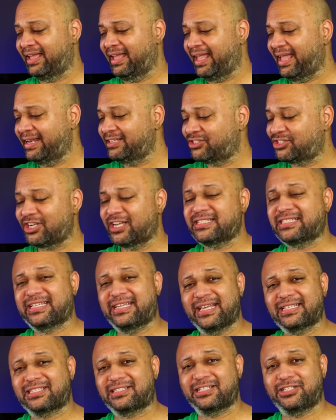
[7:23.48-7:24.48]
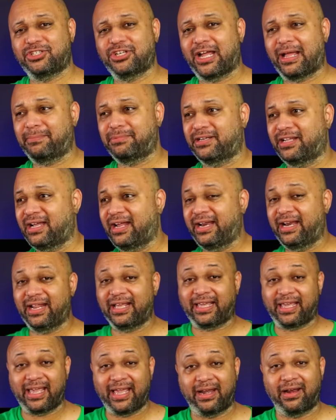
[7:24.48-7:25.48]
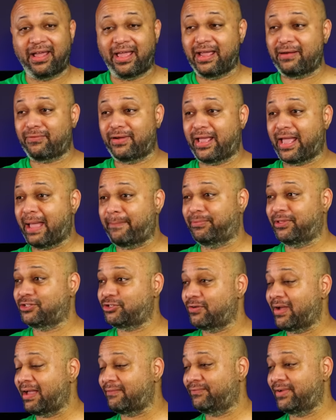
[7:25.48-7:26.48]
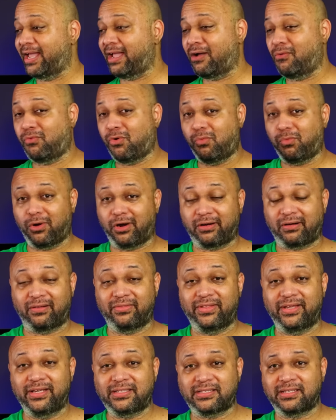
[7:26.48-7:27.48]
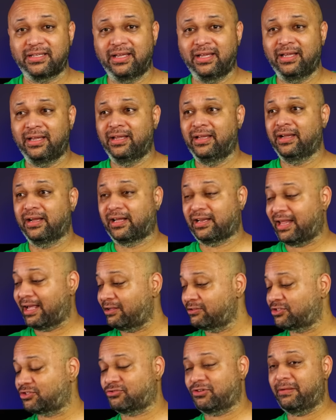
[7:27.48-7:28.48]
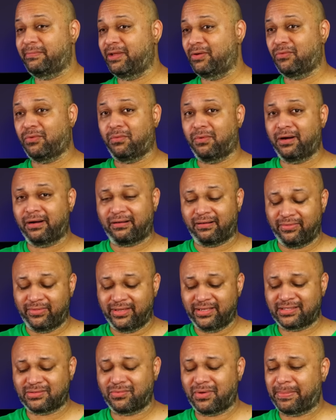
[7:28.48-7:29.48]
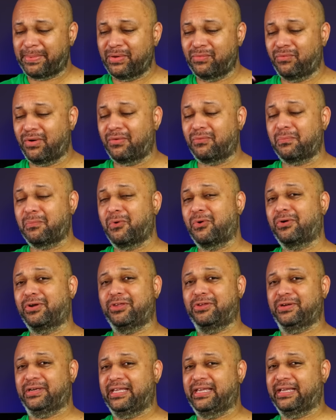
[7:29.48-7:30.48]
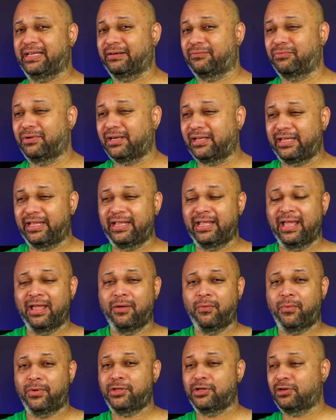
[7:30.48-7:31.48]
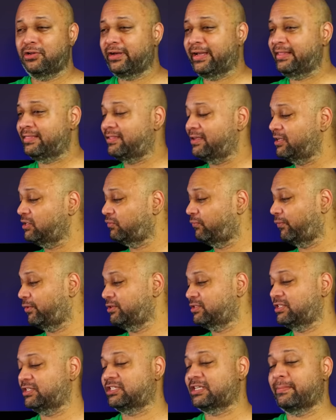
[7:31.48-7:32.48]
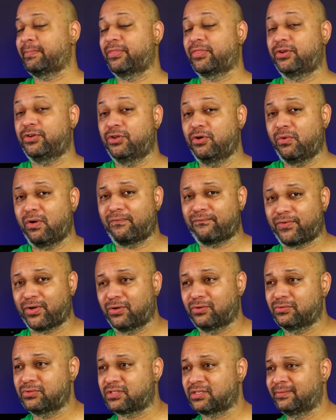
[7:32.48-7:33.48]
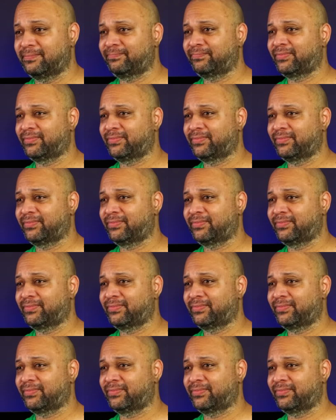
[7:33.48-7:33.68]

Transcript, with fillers: and just gets the job done. And again, every app that you have now will work on this. Cloud streaming will work on this. I mean, what more do you need? Really, when you look at this versus some of the newer phones,